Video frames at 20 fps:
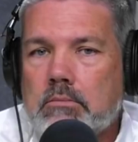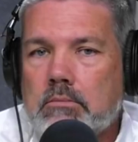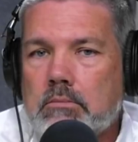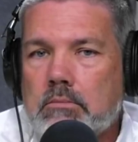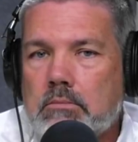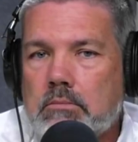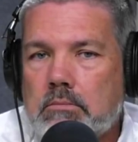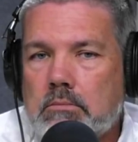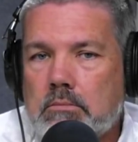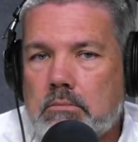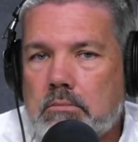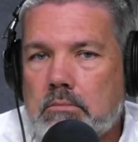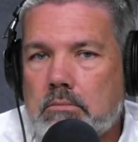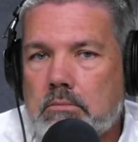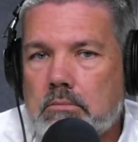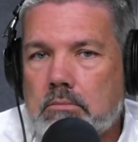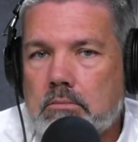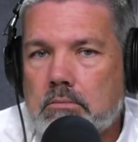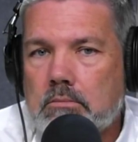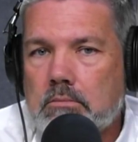
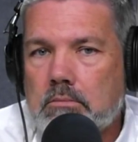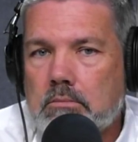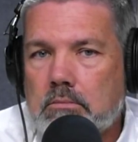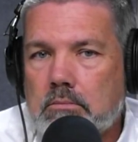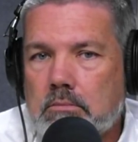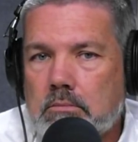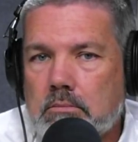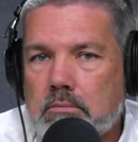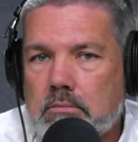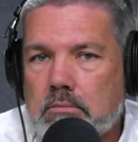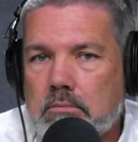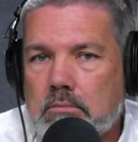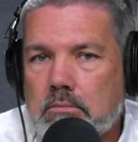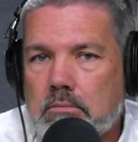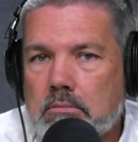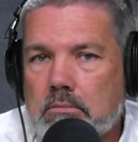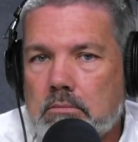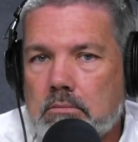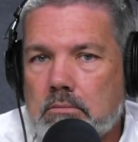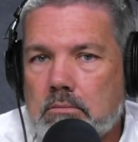
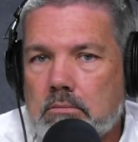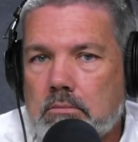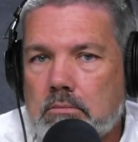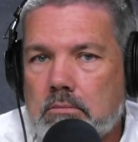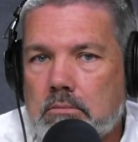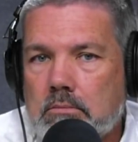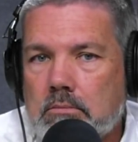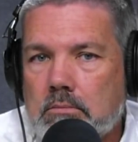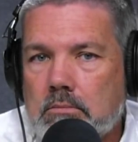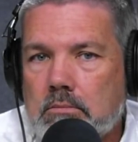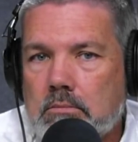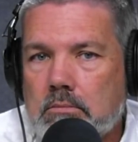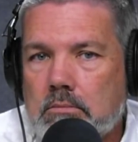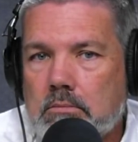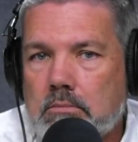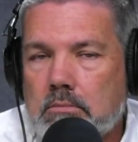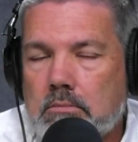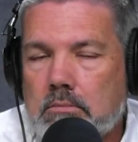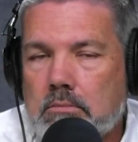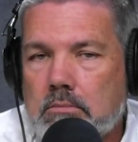
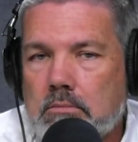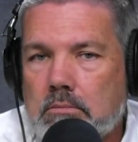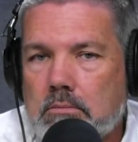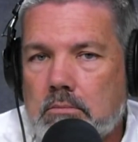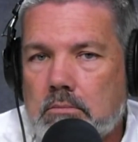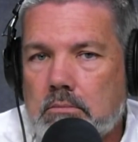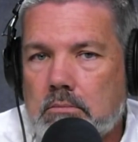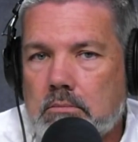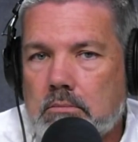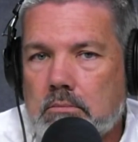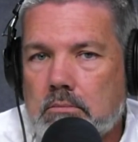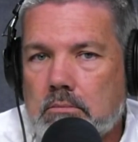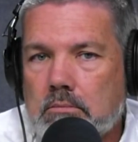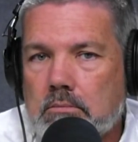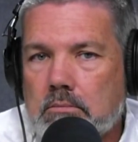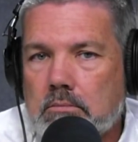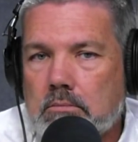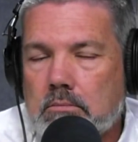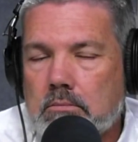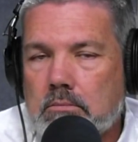
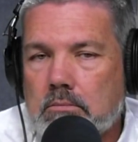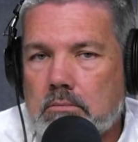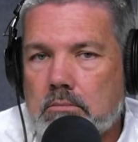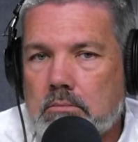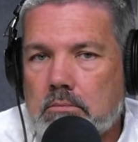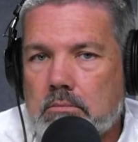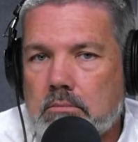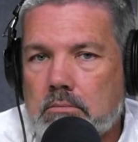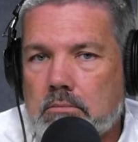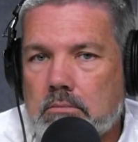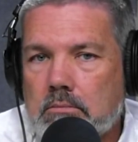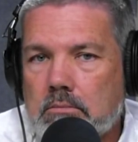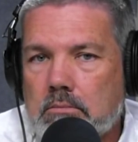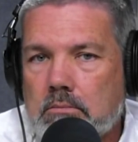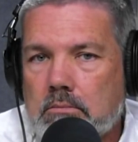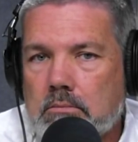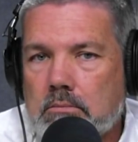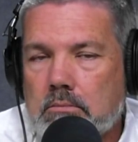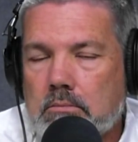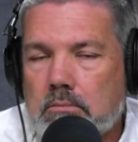
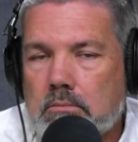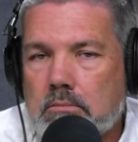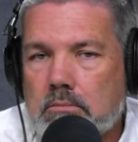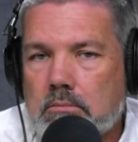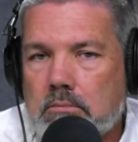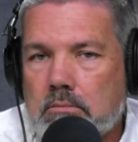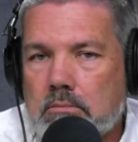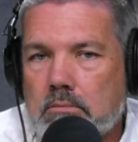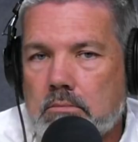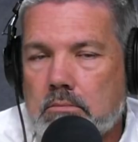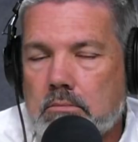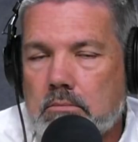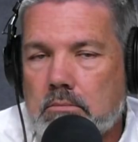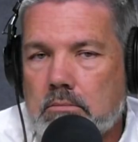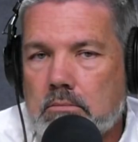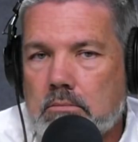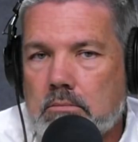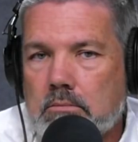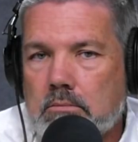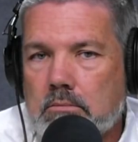
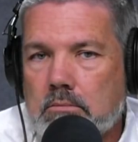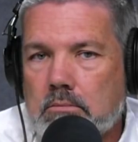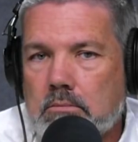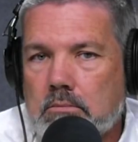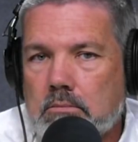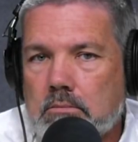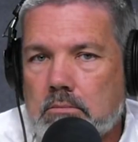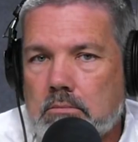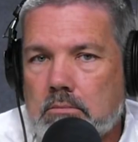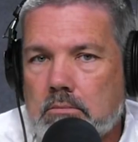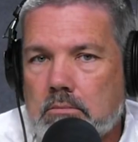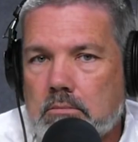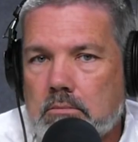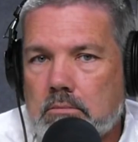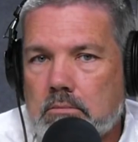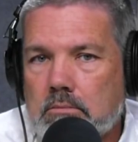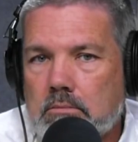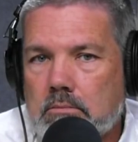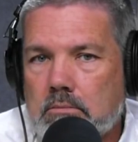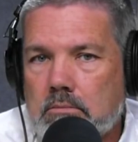
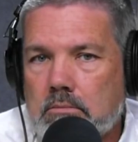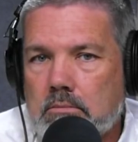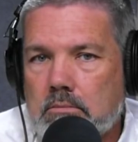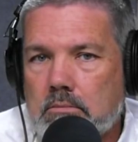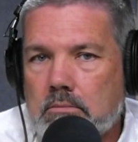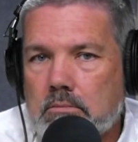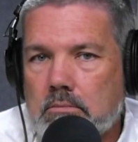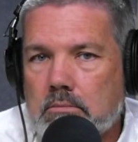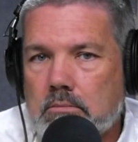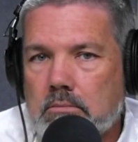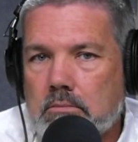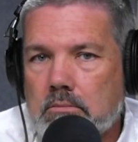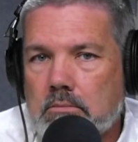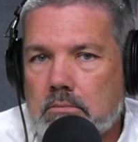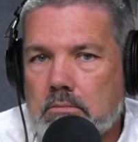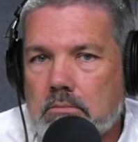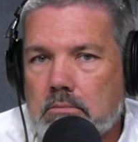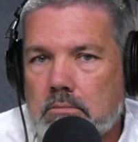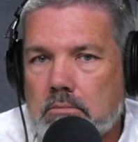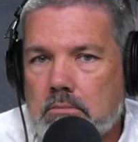This person isn't speaking.